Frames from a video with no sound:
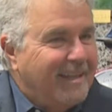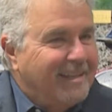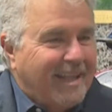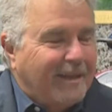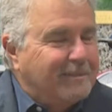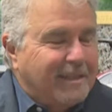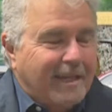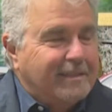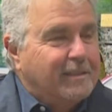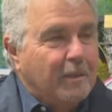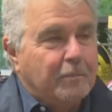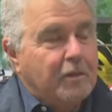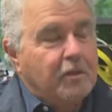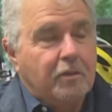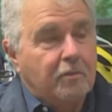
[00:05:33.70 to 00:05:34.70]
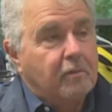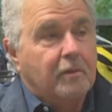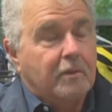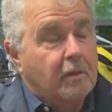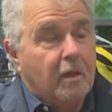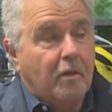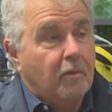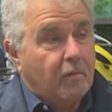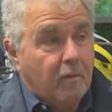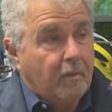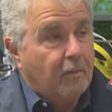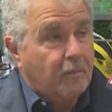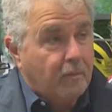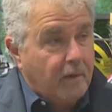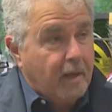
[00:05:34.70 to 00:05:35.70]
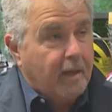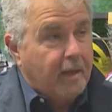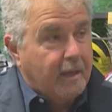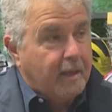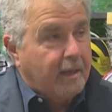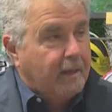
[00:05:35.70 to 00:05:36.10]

was like something you go, really?